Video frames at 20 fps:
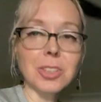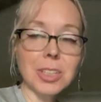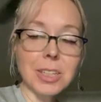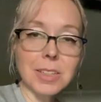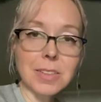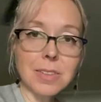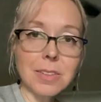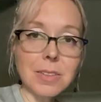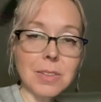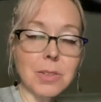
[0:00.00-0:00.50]

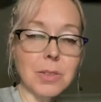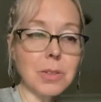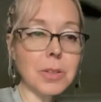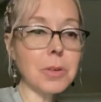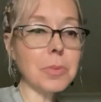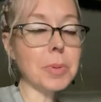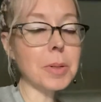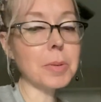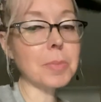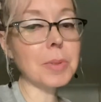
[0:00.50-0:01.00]
gets a studio
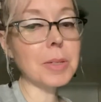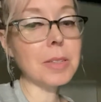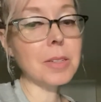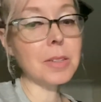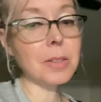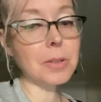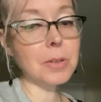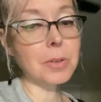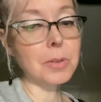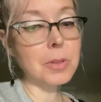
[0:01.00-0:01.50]
apartment
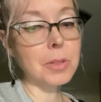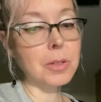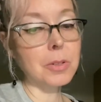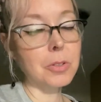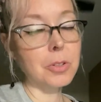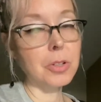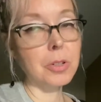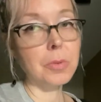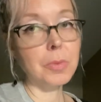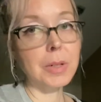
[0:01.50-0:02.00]
too, so
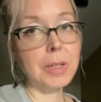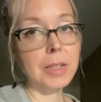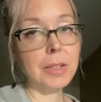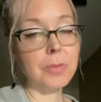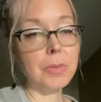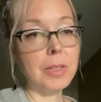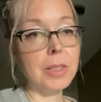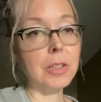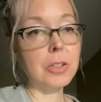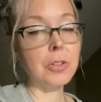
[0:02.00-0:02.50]
she went
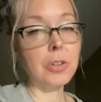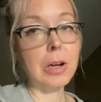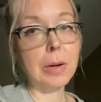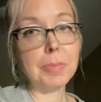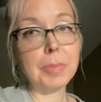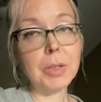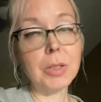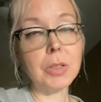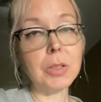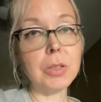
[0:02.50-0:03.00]
with a
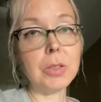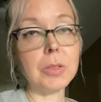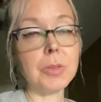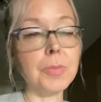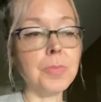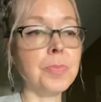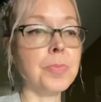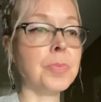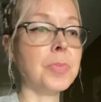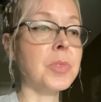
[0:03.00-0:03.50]
tropical
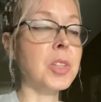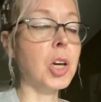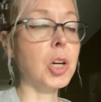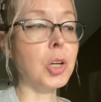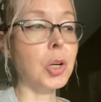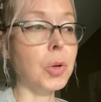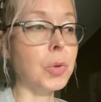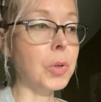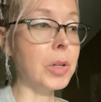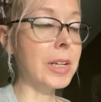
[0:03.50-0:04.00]

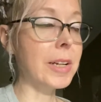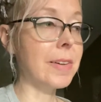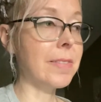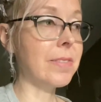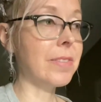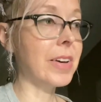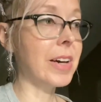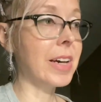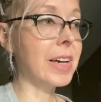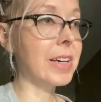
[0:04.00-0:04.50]
coconut
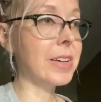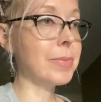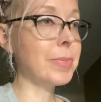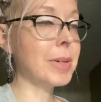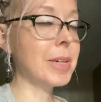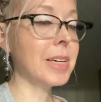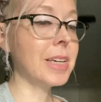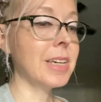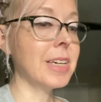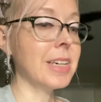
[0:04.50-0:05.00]
vibe.
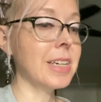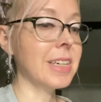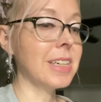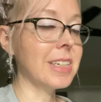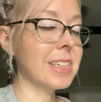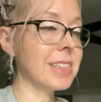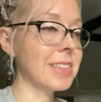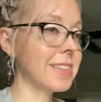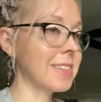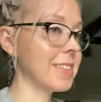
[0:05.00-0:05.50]

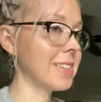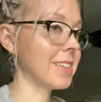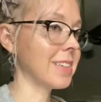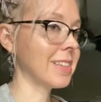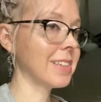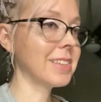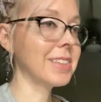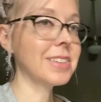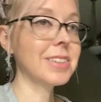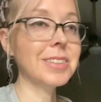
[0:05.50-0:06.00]
It's
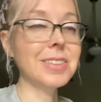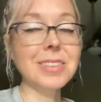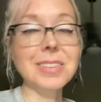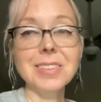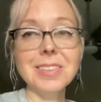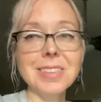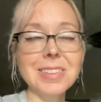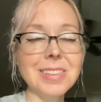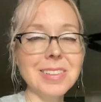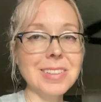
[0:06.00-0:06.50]
a little
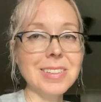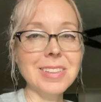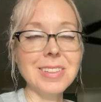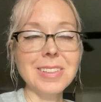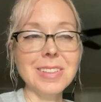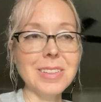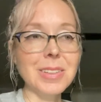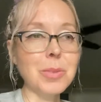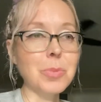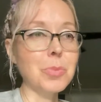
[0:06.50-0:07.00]

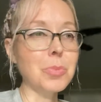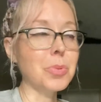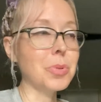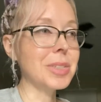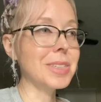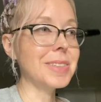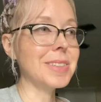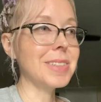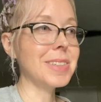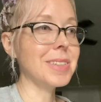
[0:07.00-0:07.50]

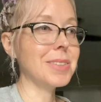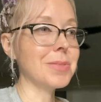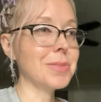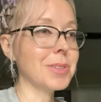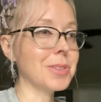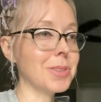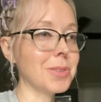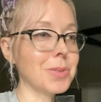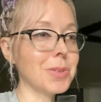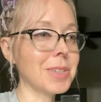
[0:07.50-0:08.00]
breezy
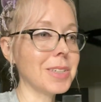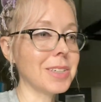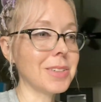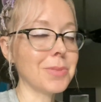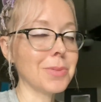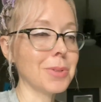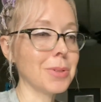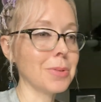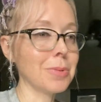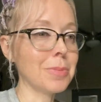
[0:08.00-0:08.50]
resort
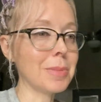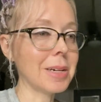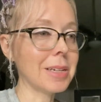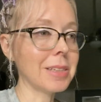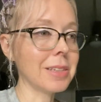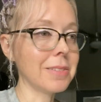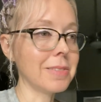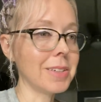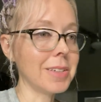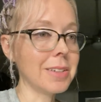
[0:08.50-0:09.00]
room. I
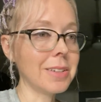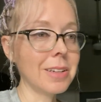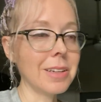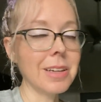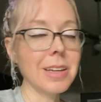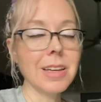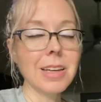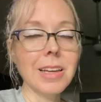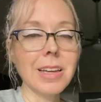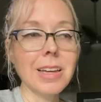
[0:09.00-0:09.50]
love it.
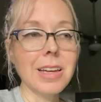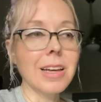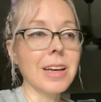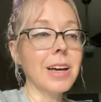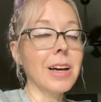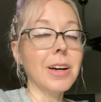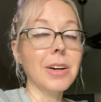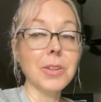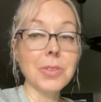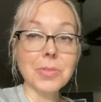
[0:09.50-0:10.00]

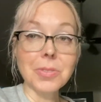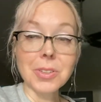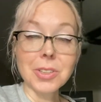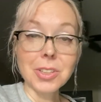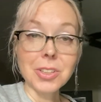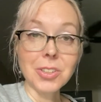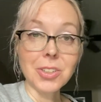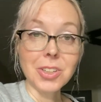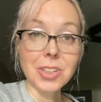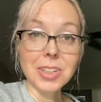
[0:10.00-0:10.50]

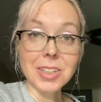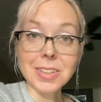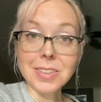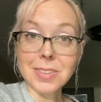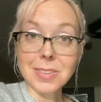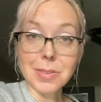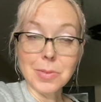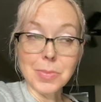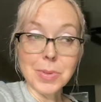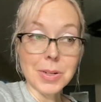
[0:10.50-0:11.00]
Hopefully she does
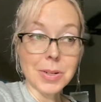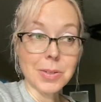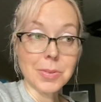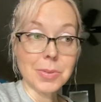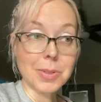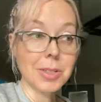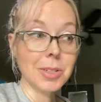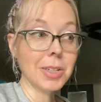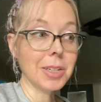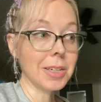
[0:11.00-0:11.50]
tomorrow
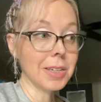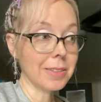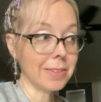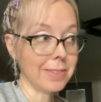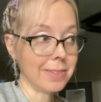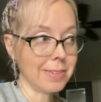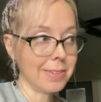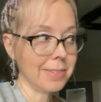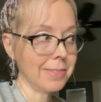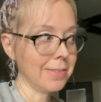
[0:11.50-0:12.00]
when she
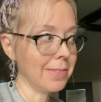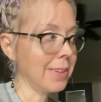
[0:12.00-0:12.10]
gets it.